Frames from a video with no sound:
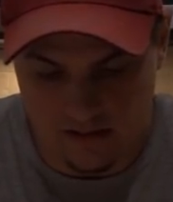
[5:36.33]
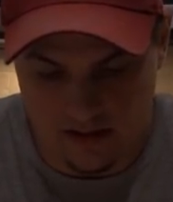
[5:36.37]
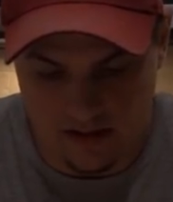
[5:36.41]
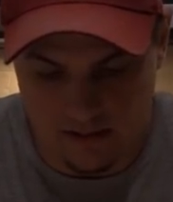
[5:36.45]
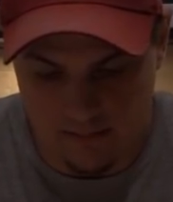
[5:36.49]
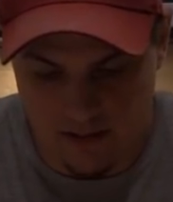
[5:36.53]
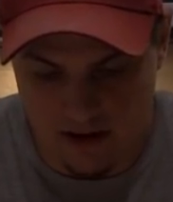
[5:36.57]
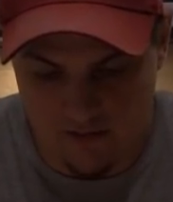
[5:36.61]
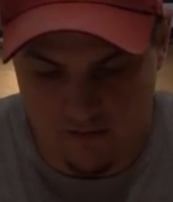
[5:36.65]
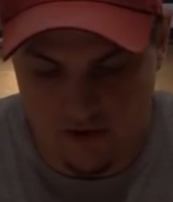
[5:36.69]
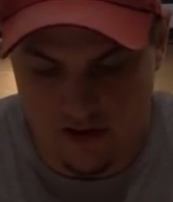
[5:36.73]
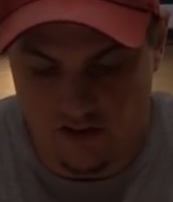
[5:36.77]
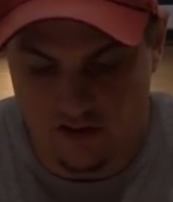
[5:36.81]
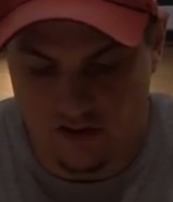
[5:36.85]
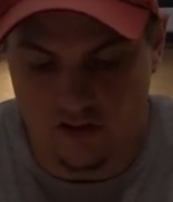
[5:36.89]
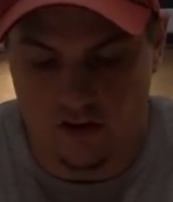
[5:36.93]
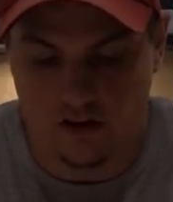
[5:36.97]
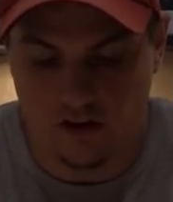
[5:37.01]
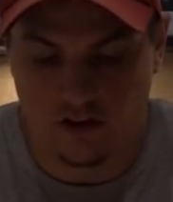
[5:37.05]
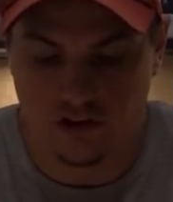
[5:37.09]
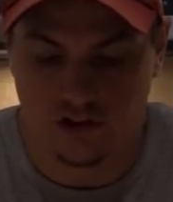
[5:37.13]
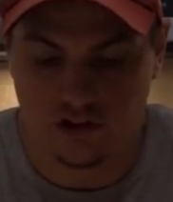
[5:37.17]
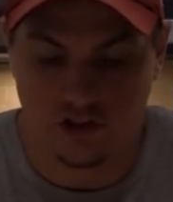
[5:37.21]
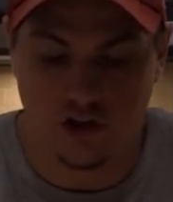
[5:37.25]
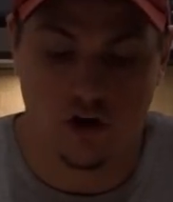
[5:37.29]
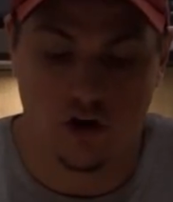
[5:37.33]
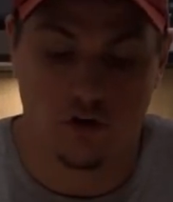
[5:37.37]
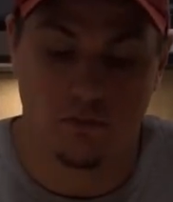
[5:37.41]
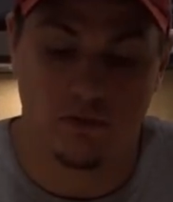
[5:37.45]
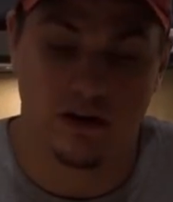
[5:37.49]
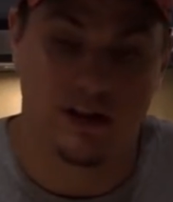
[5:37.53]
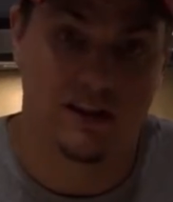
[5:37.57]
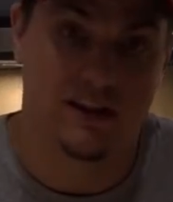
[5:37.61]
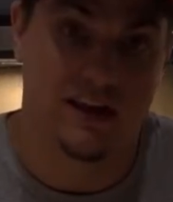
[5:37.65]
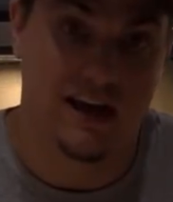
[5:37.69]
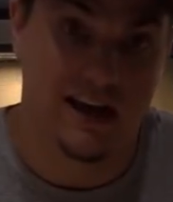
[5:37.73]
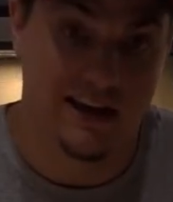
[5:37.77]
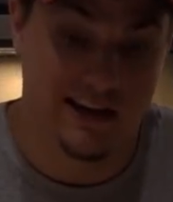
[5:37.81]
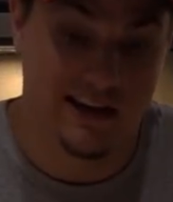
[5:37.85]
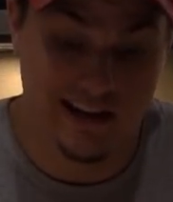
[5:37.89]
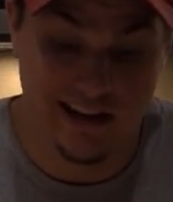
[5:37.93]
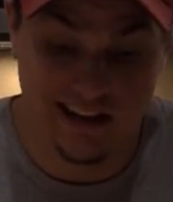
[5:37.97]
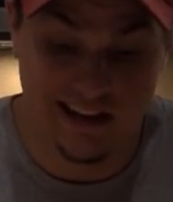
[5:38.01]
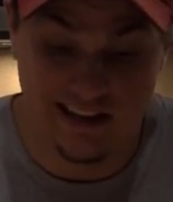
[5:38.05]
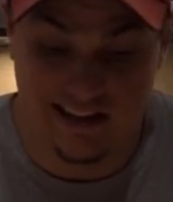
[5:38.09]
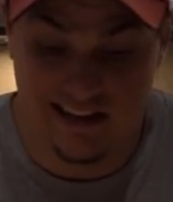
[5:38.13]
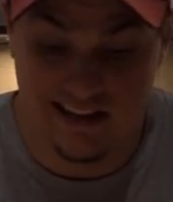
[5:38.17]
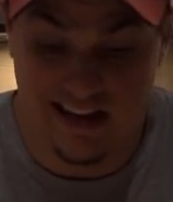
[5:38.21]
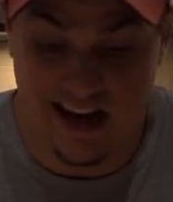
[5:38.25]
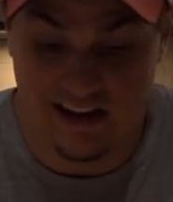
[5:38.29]
my research showed me that
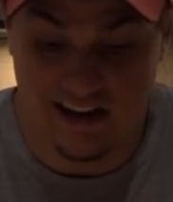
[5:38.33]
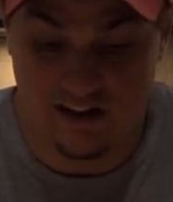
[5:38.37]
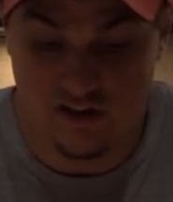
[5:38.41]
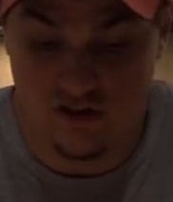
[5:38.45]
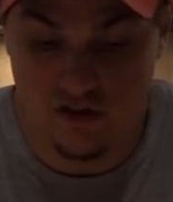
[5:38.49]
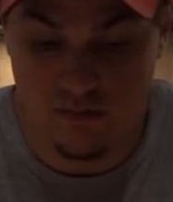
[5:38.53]
it's not